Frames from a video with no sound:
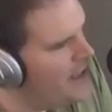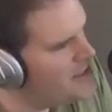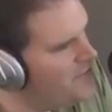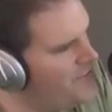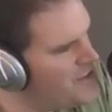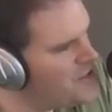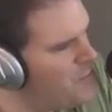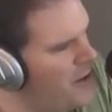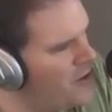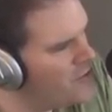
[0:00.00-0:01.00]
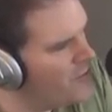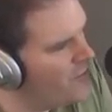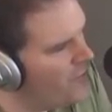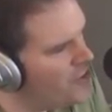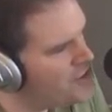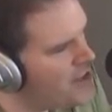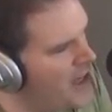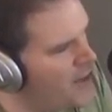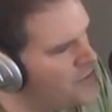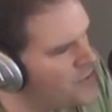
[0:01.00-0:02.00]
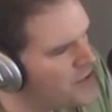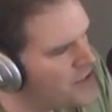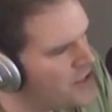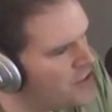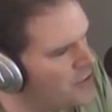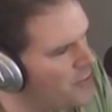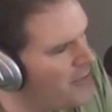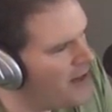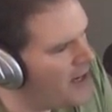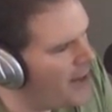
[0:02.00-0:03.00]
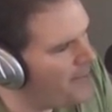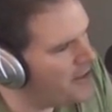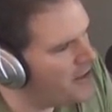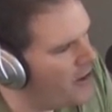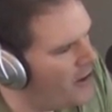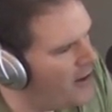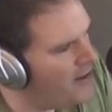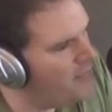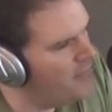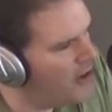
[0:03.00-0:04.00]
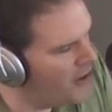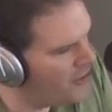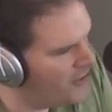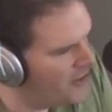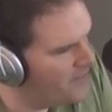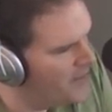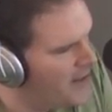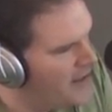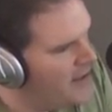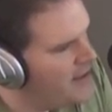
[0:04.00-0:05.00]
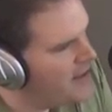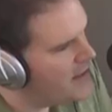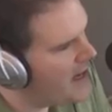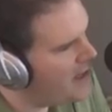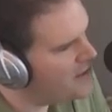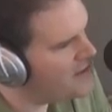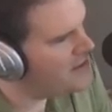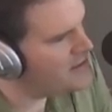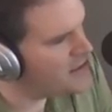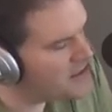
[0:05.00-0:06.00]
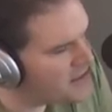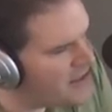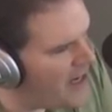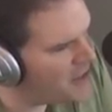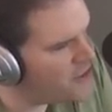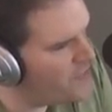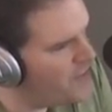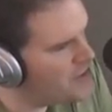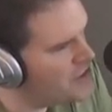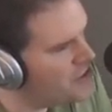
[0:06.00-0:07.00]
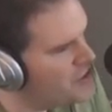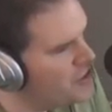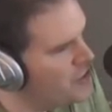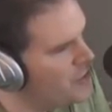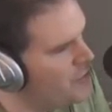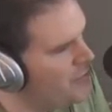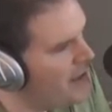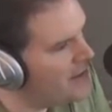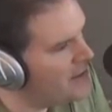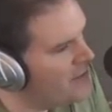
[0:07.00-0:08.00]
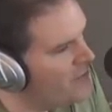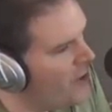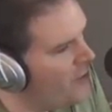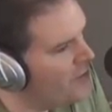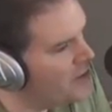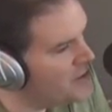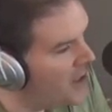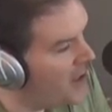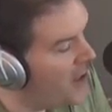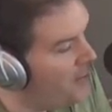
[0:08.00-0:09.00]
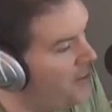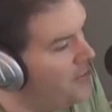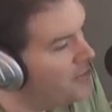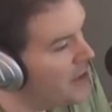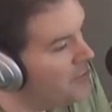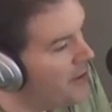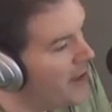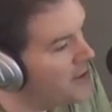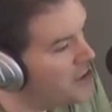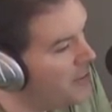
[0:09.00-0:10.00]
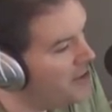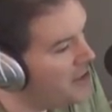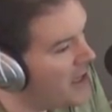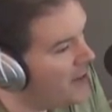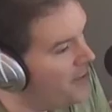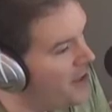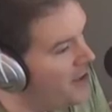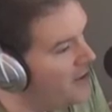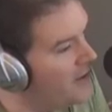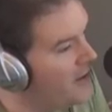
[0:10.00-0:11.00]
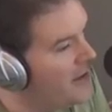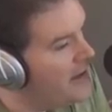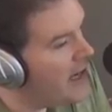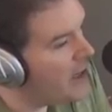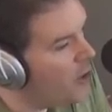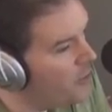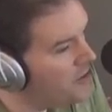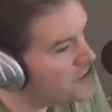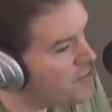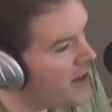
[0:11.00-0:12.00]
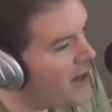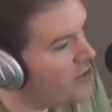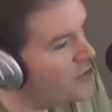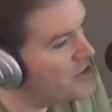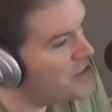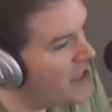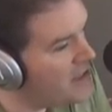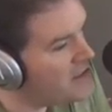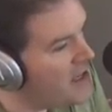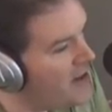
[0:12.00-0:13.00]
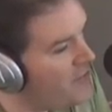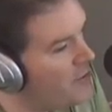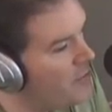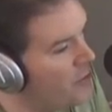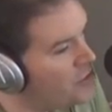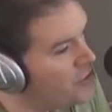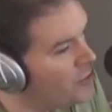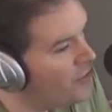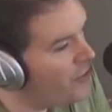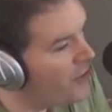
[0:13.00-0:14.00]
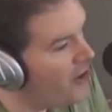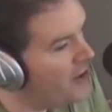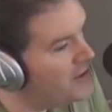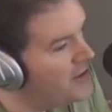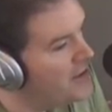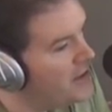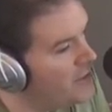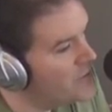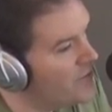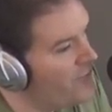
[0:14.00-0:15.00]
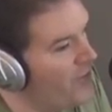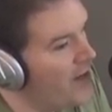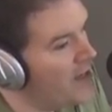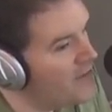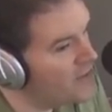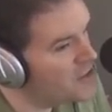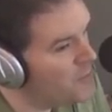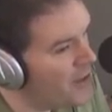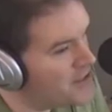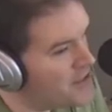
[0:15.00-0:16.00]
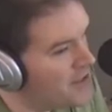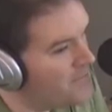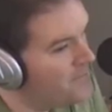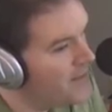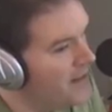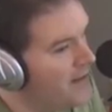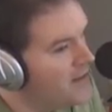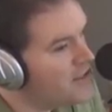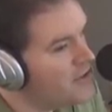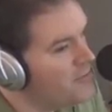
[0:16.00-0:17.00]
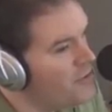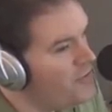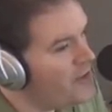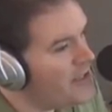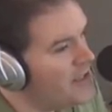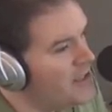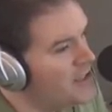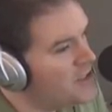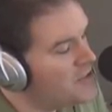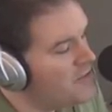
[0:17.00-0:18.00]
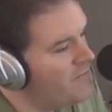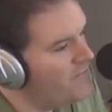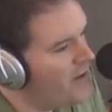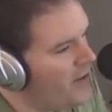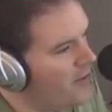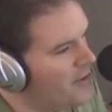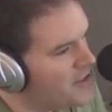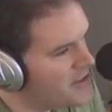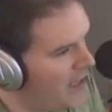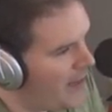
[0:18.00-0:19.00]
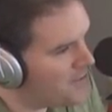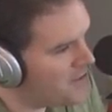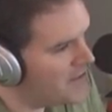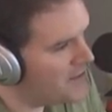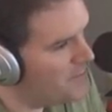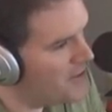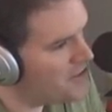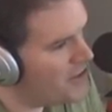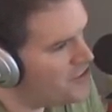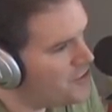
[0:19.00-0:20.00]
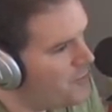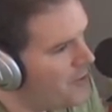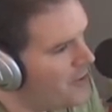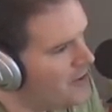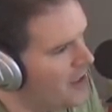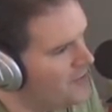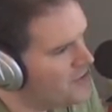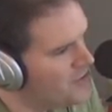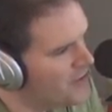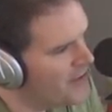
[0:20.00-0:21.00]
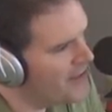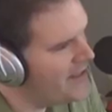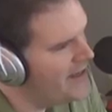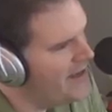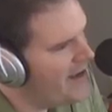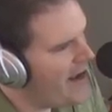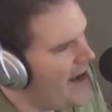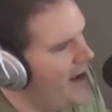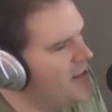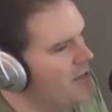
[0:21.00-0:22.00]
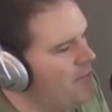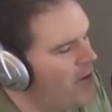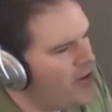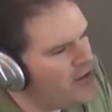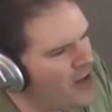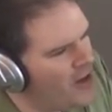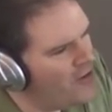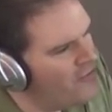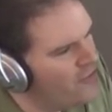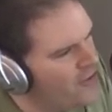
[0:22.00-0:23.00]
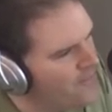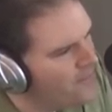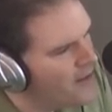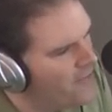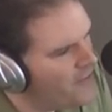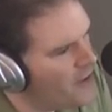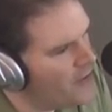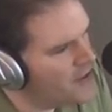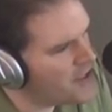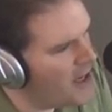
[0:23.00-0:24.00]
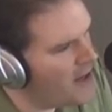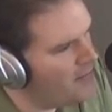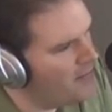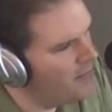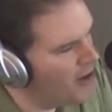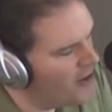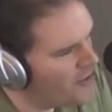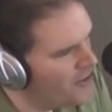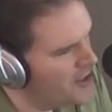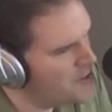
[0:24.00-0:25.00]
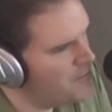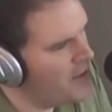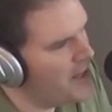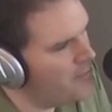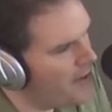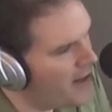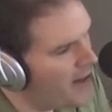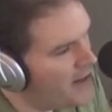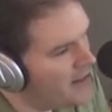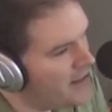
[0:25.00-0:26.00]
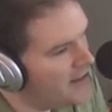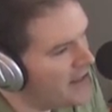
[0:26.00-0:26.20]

and she visits Paris for the first time to assist her myopic Aunt Martha. Cat- catastrophes ensue, mainly involving Dom, played by Dominique Abel, a homeless man who has yet to have an emotion or thought he was afraid of expressing. So the movie is very much slapstick, but it's also part love story. And the part of Fiona's aunt Martha is played by the